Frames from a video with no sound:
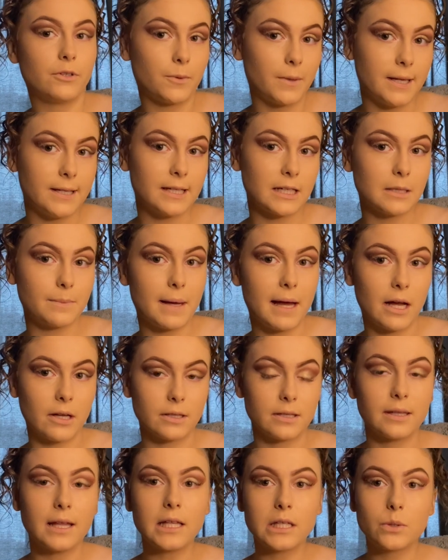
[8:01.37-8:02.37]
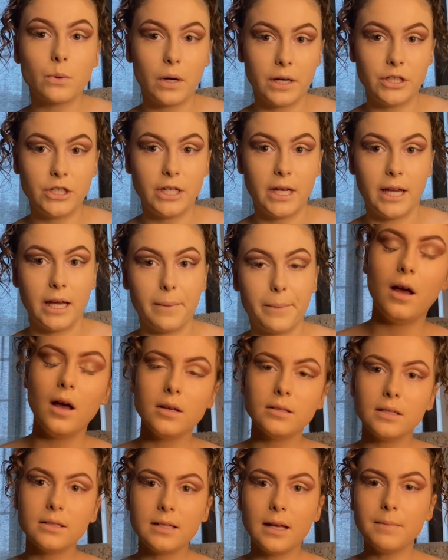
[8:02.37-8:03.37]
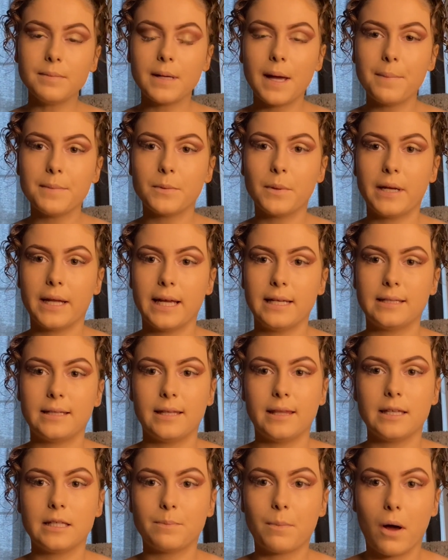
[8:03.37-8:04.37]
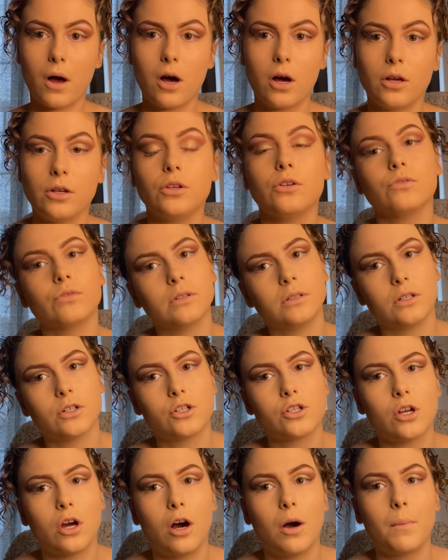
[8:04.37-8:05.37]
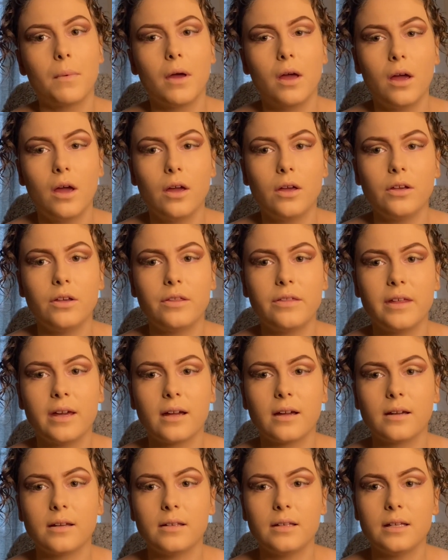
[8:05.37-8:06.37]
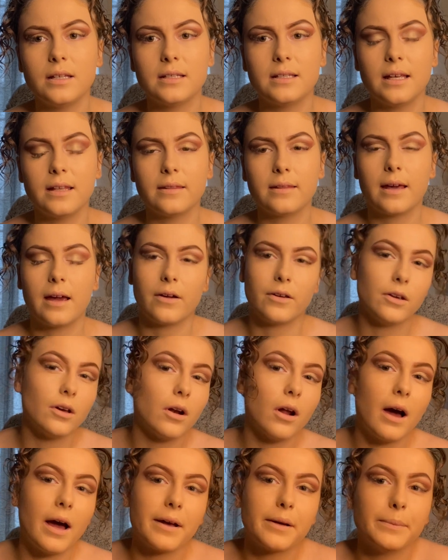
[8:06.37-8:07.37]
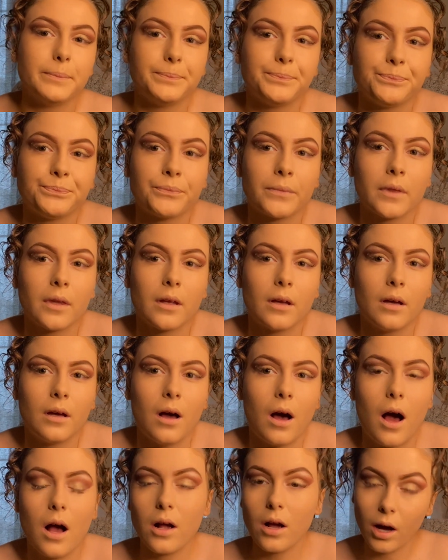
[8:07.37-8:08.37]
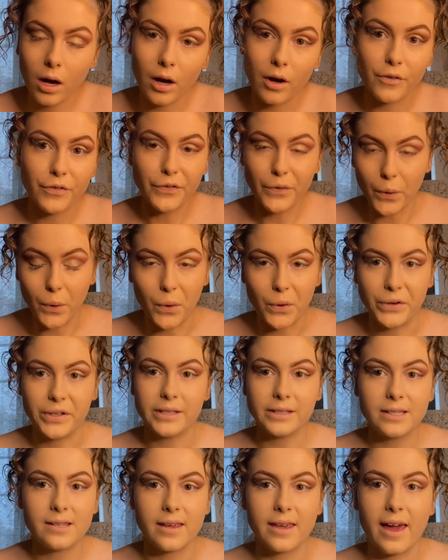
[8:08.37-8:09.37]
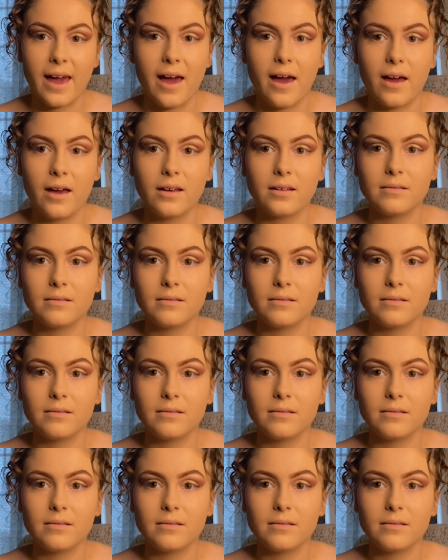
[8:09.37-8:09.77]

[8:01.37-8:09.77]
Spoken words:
£26. So that's quite cheap. So sometimes when it gets to this part and you're in the shop, you think, and you sit there and you're like, I can't afford to get